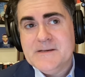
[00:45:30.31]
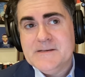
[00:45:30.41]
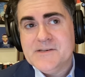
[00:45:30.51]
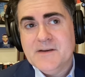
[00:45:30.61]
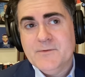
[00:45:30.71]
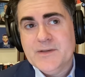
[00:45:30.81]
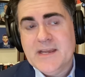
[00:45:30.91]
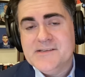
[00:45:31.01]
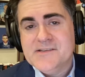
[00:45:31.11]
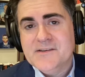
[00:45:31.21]
several
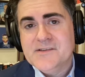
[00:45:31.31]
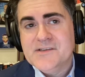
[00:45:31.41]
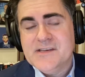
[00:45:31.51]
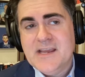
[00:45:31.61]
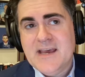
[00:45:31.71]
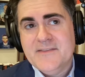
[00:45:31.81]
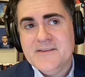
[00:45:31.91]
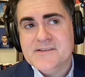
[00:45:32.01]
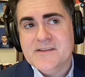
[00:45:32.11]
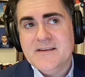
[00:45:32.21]
days since his death
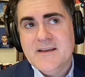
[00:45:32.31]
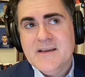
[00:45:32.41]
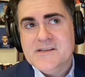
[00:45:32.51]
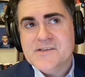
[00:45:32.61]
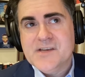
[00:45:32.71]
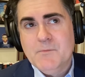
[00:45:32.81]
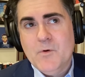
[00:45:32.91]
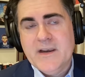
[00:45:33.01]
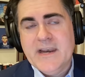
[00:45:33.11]
is that someone,